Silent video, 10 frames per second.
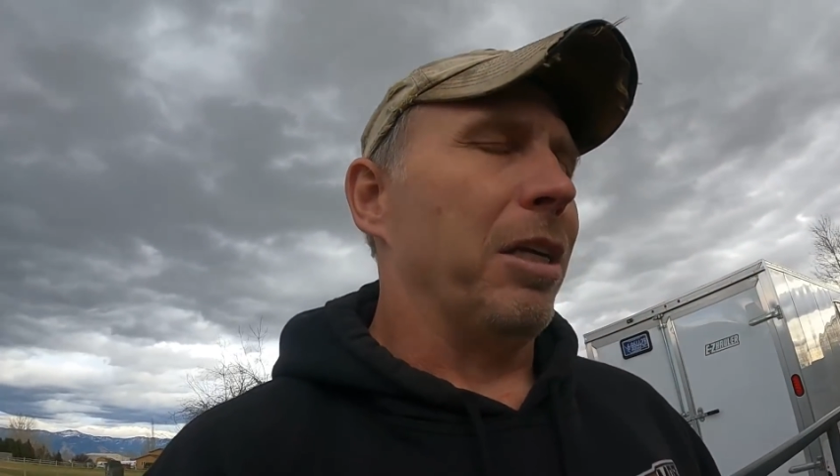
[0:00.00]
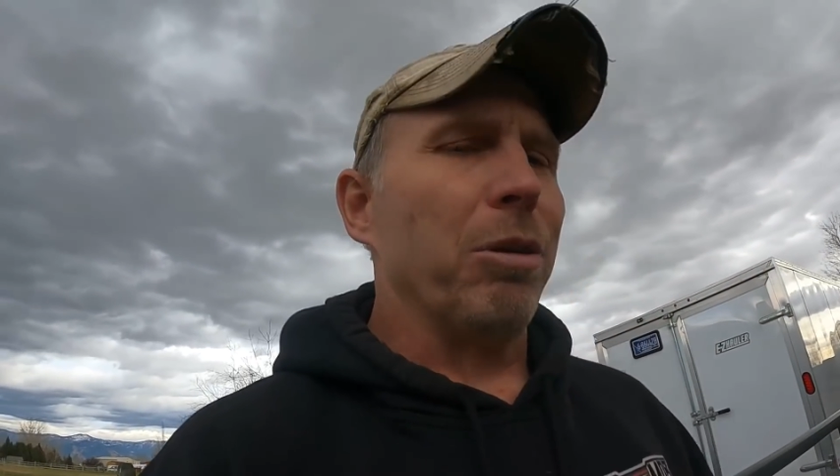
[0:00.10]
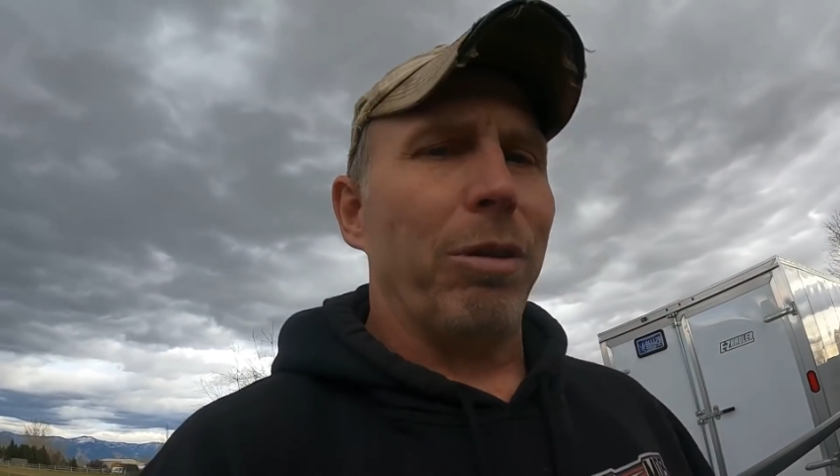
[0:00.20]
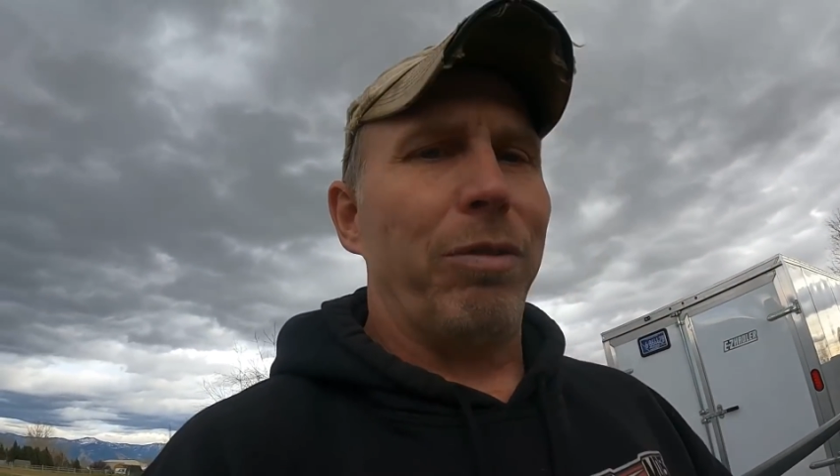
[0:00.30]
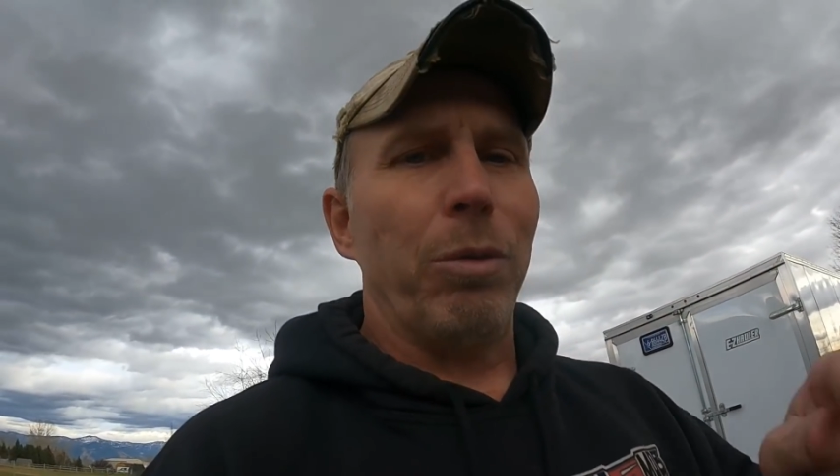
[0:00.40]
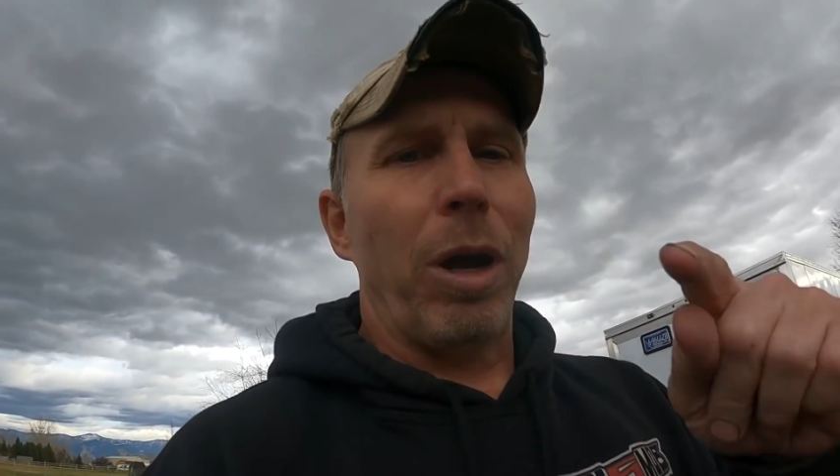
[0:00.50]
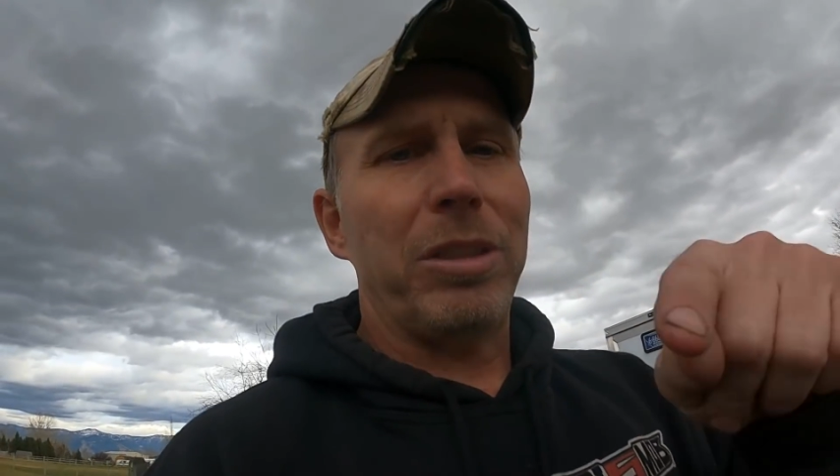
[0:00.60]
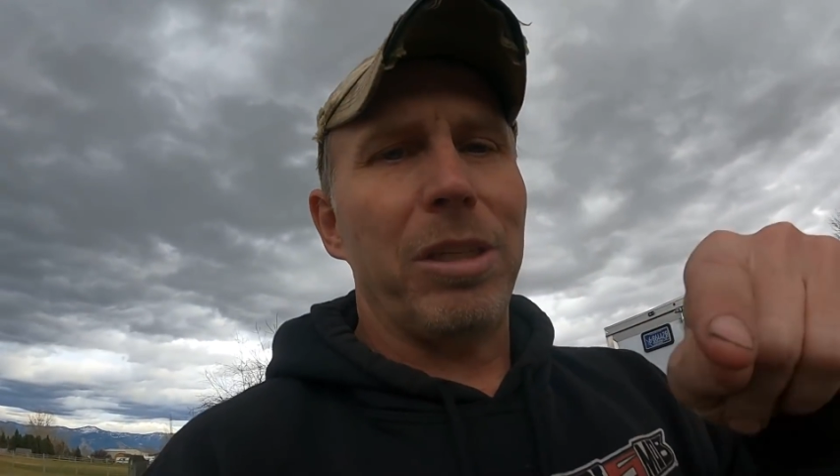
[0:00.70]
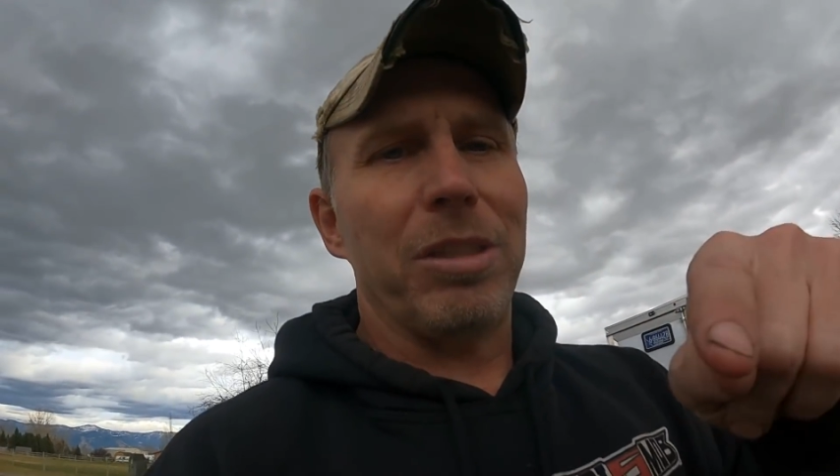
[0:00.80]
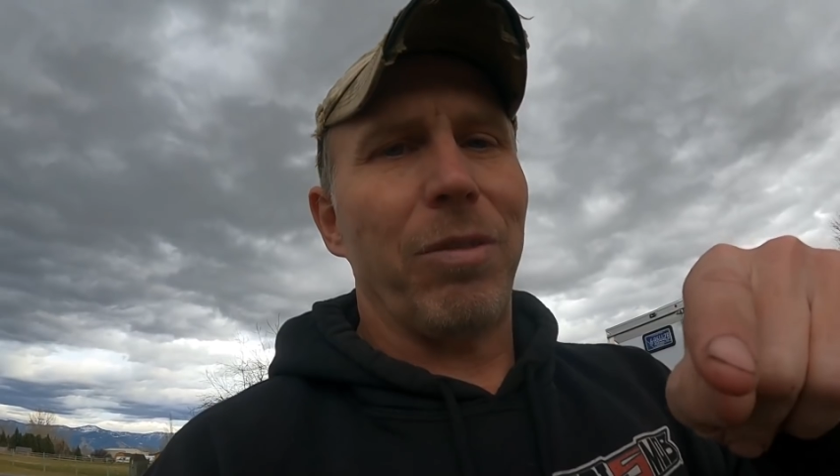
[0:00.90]
So if you
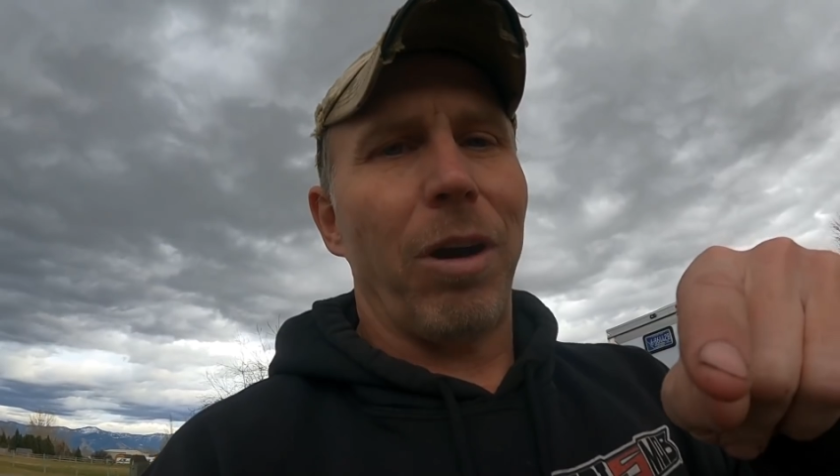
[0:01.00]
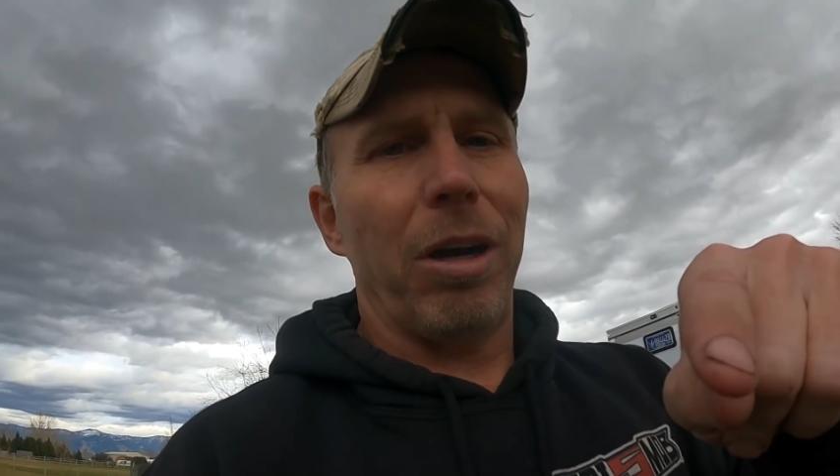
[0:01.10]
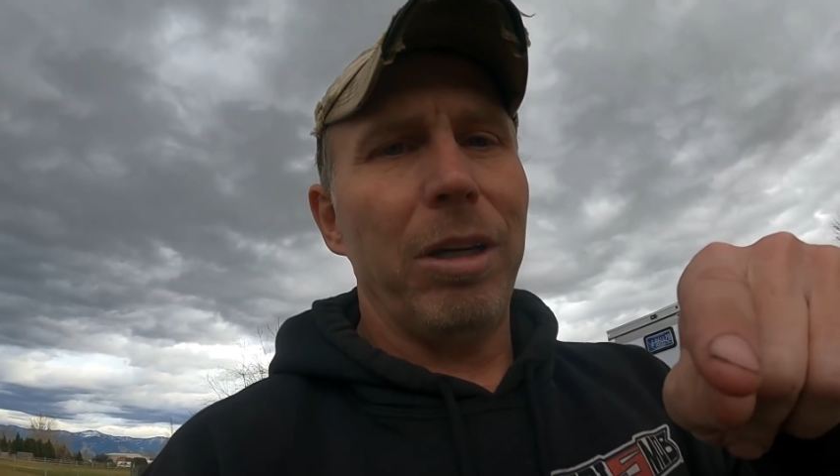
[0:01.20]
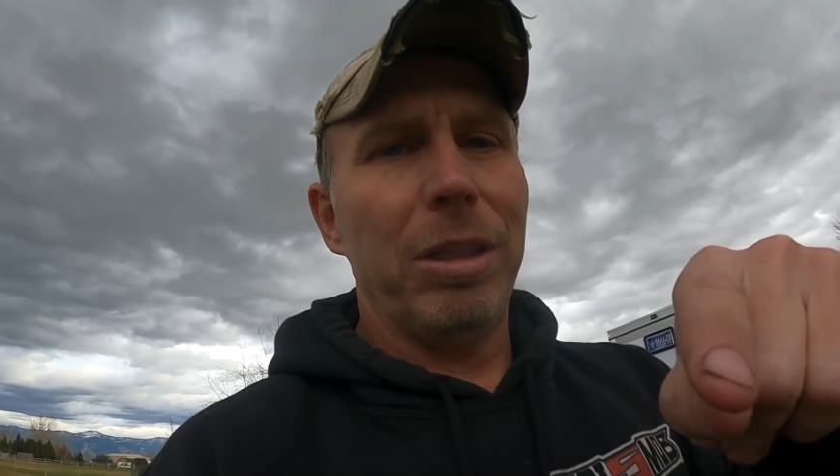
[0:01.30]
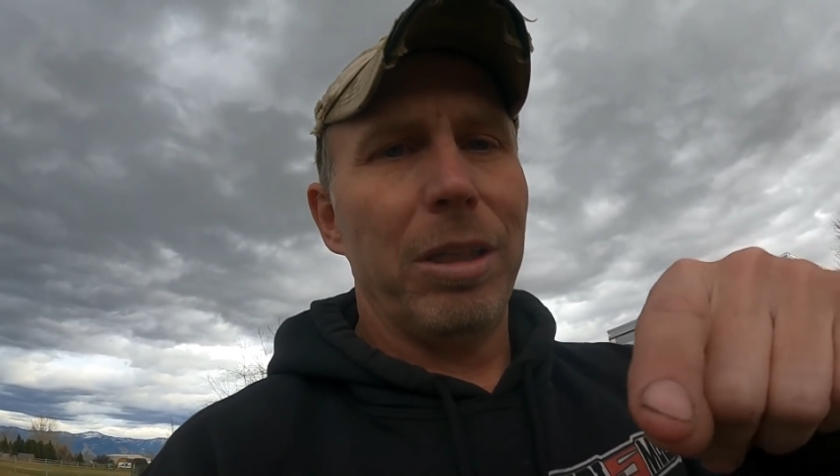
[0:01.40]
watch this far,